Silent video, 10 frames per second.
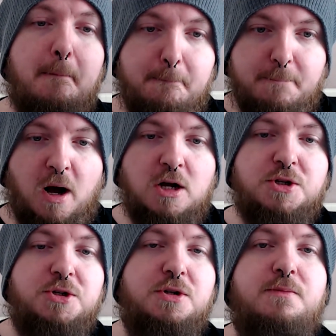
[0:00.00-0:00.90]

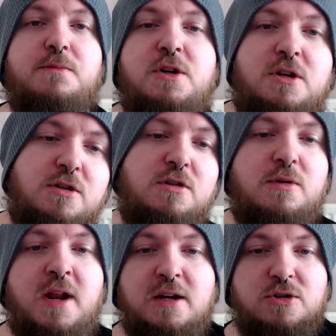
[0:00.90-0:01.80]
bosh, you can do
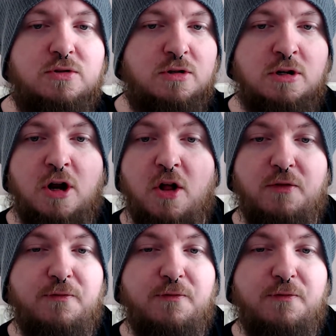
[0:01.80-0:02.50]
an extra at